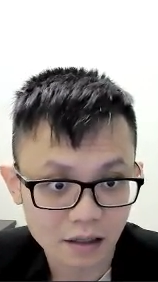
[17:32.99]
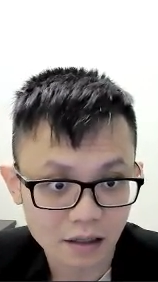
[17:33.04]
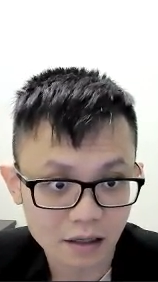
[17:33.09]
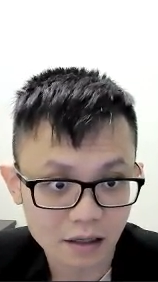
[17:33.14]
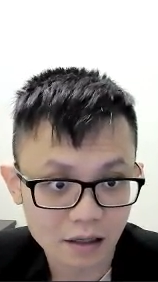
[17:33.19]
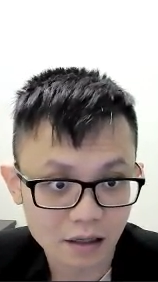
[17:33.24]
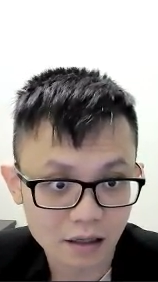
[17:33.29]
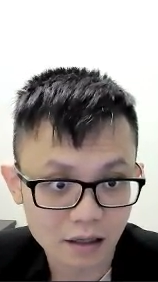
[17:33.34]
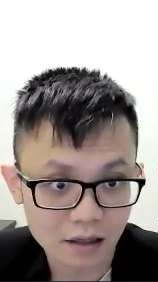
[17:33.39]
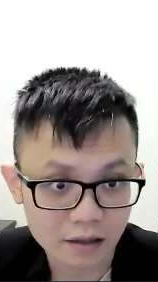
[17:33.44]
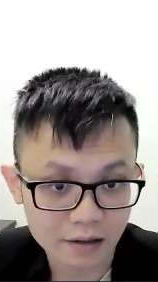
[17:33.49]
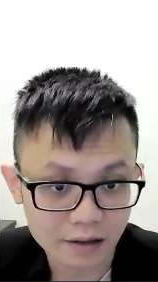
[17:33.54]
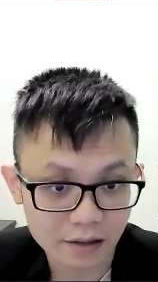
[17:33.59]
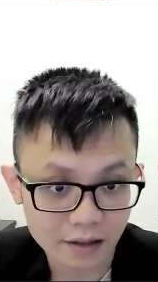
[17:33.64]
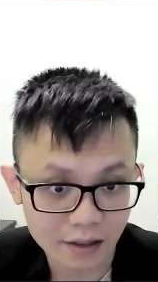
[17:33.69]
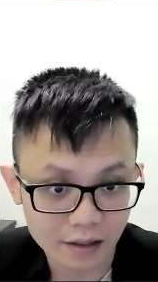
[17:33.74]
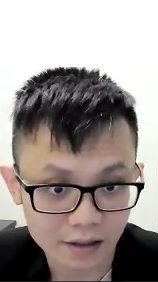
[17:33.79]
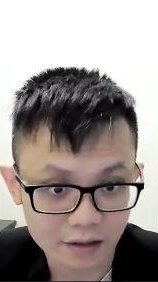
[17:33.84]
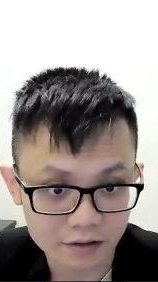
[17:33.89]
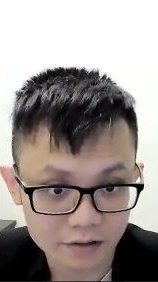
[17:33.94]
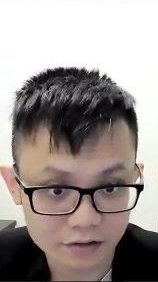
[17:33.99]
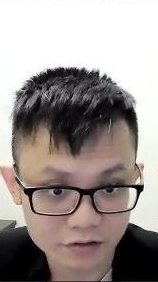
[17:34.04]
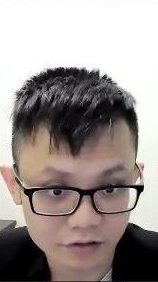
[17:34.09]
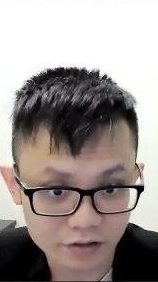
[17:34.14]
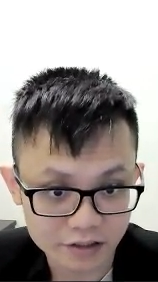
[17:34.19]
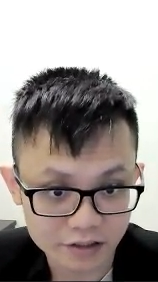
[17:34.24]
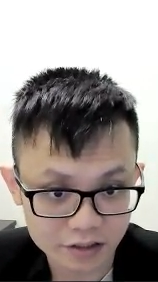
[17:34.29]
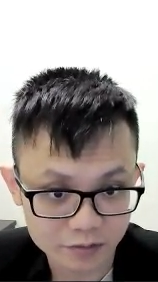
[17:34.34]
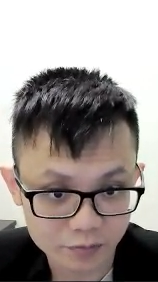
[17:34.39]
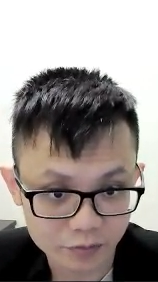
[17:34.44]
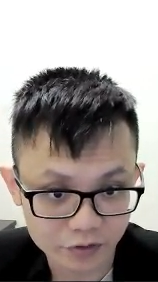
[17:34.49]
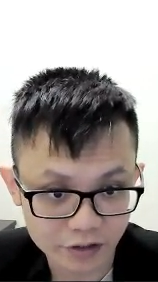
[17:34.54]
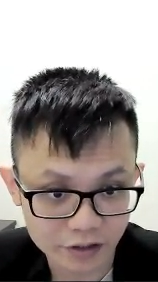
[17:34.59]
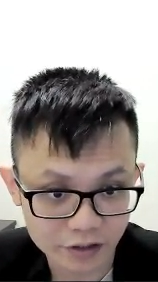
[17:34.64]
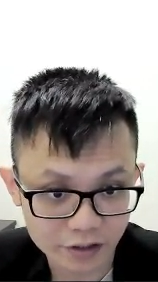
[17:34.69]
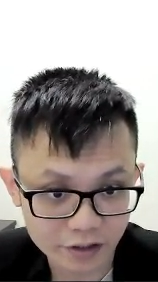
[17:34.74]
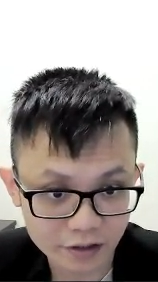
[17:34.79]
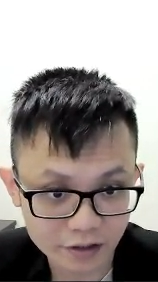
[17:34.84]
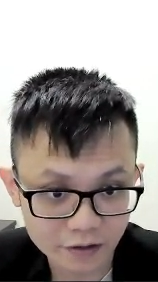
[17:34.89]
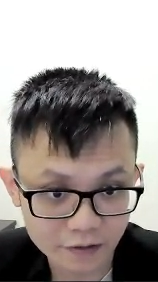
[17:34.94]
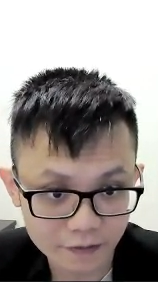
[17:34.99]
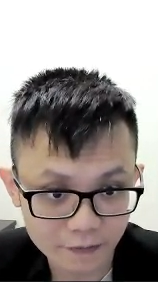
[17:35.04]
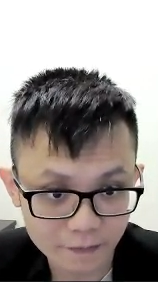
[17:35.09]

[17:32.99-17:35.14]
Okay, so I just put here